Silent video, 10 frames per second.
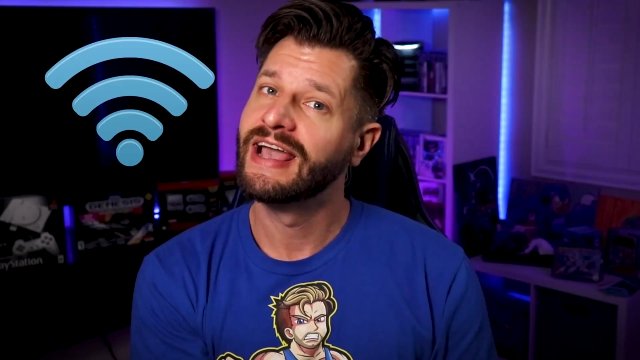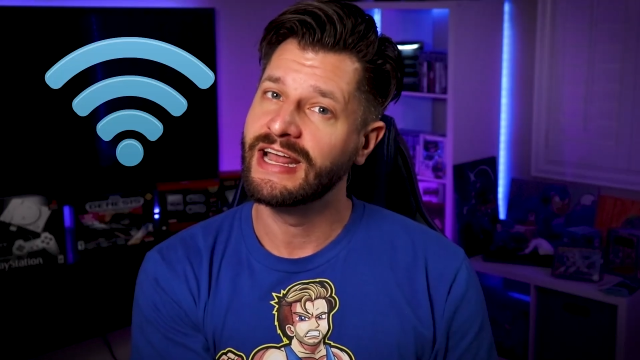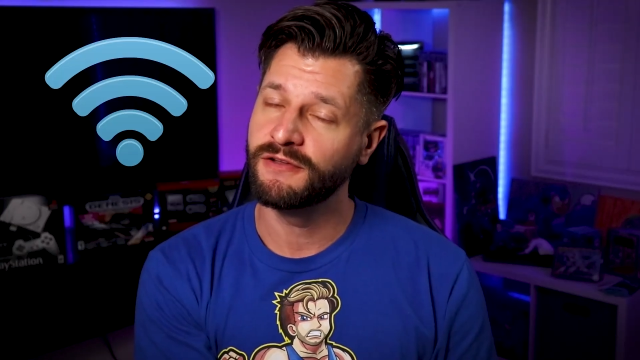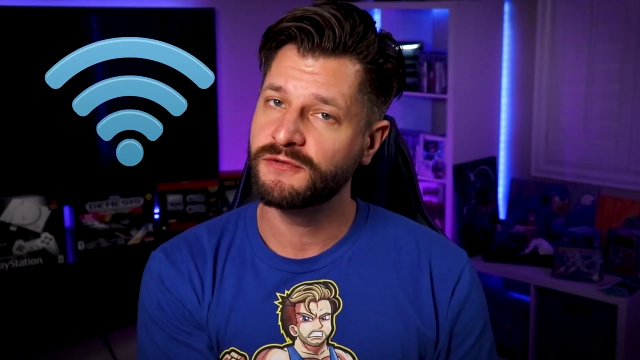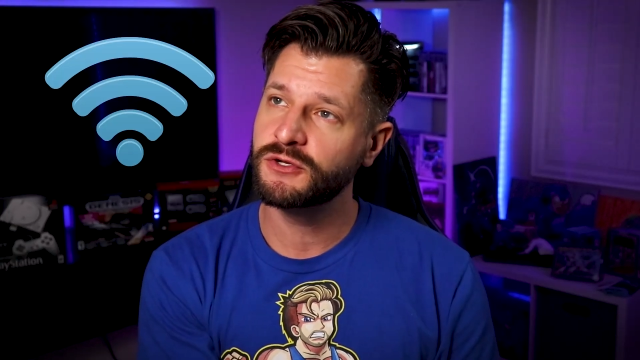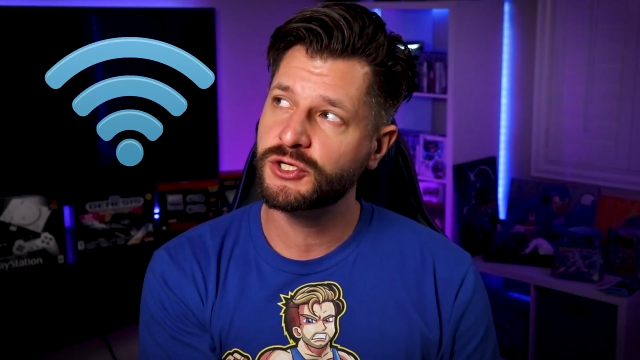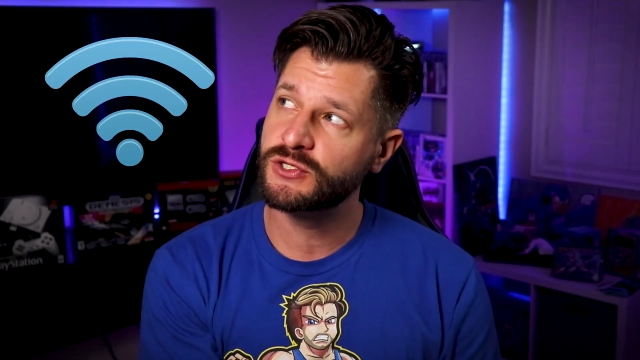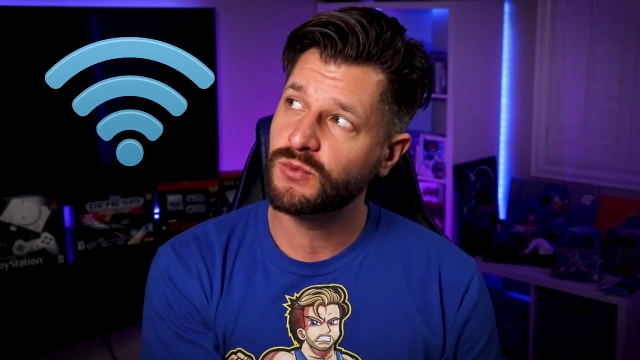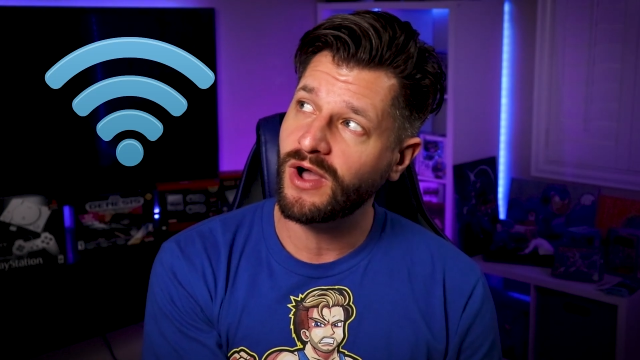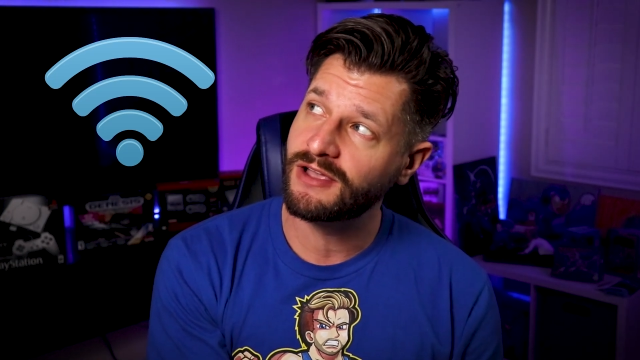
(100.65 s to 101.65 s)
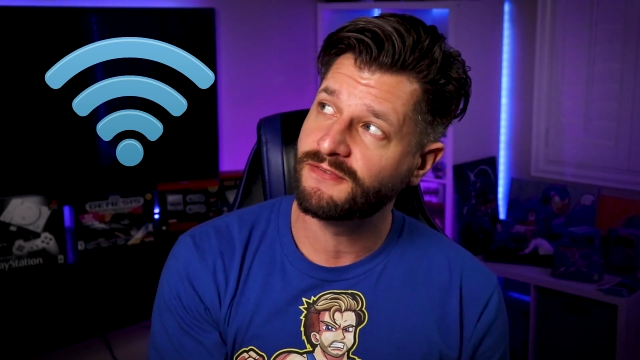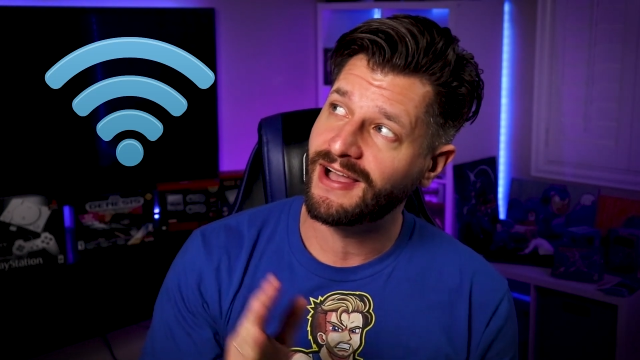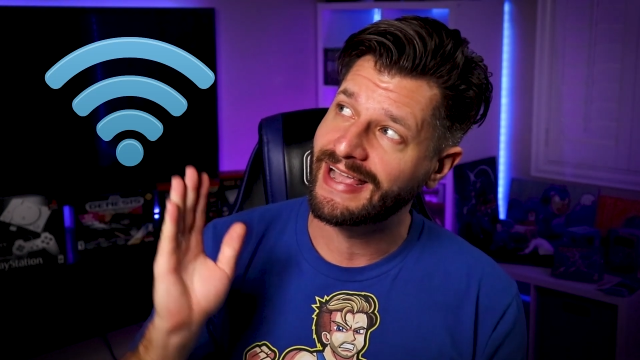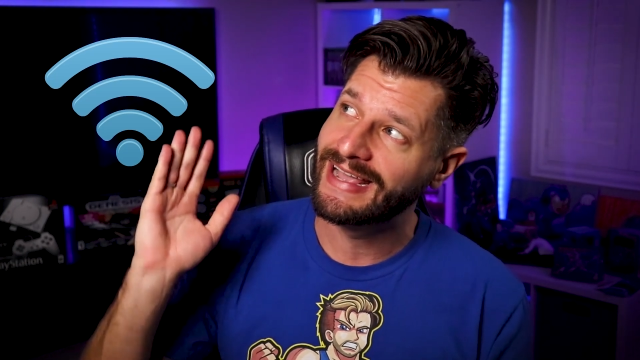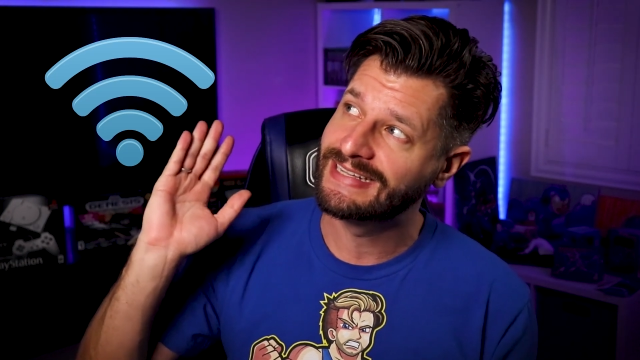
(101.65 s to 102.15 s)
And if you choose
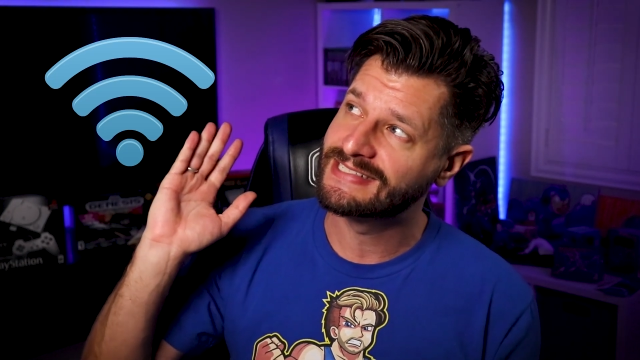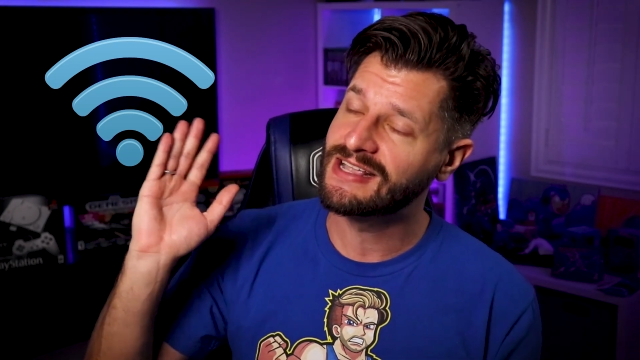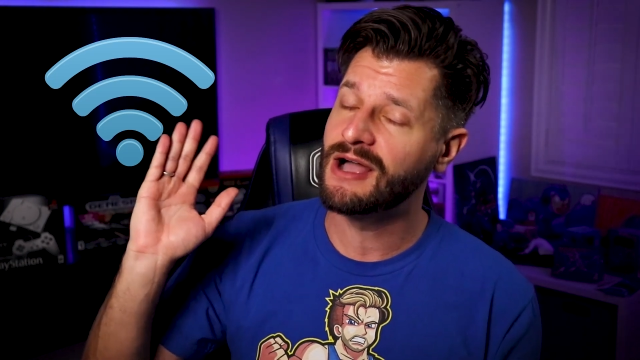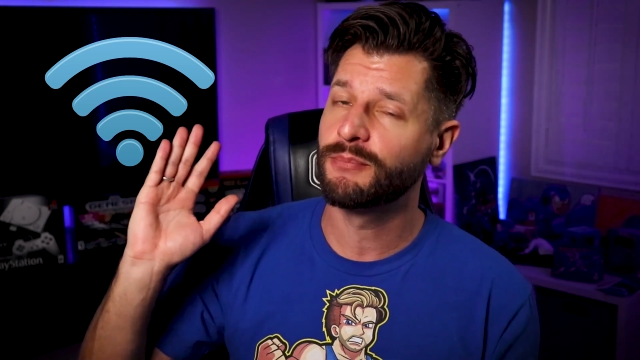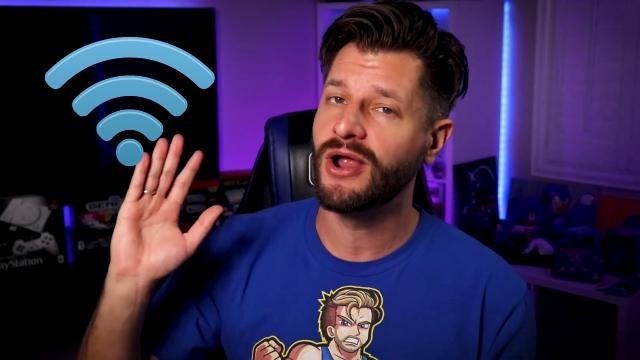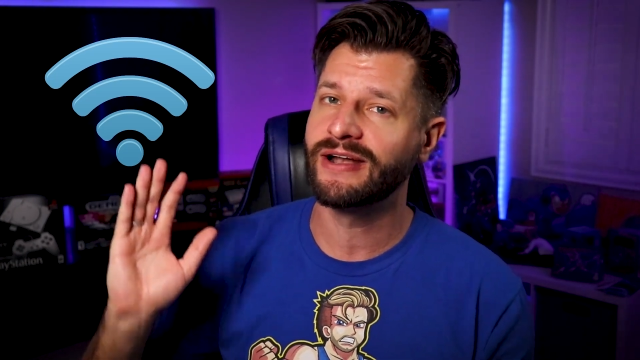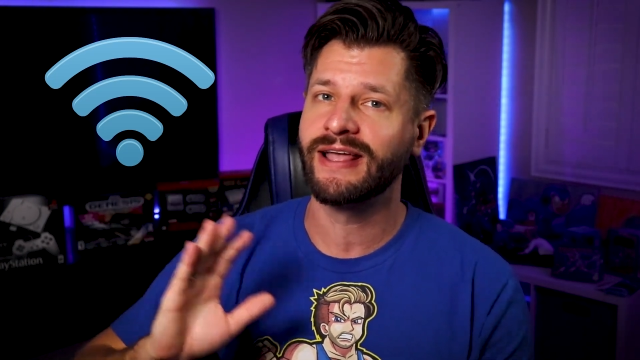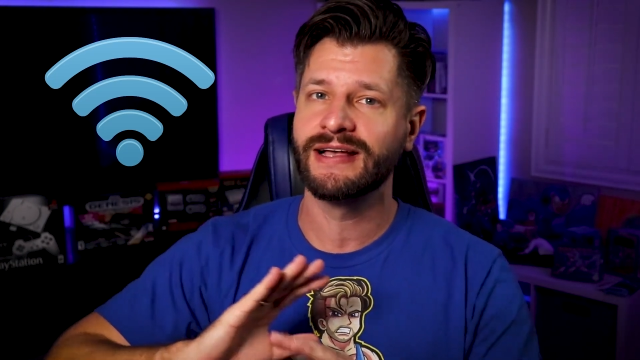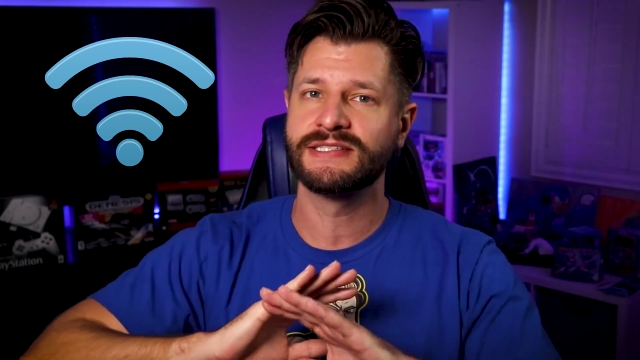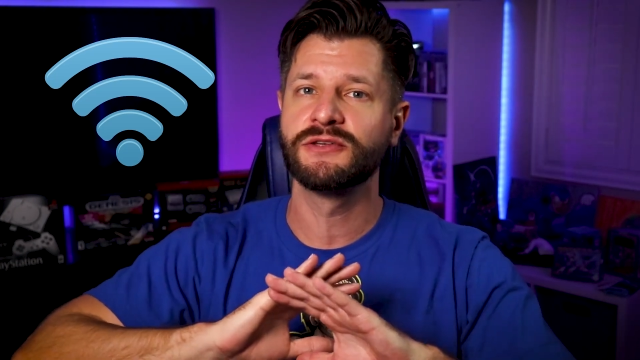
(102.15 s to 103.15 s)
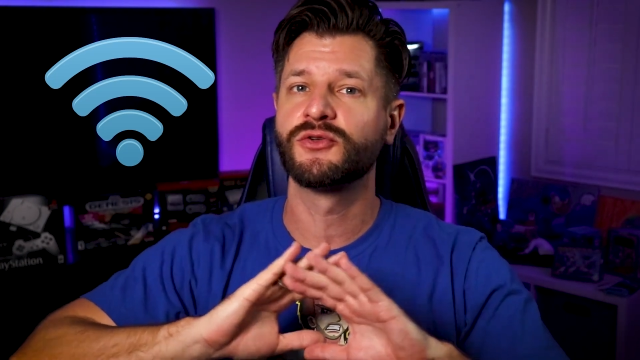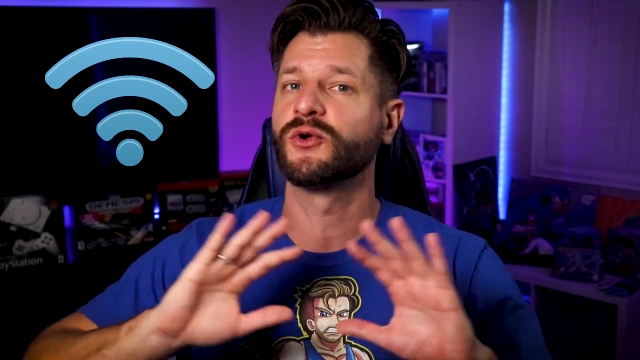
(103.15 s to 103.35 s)
Wi-Fi and it's not broadcasting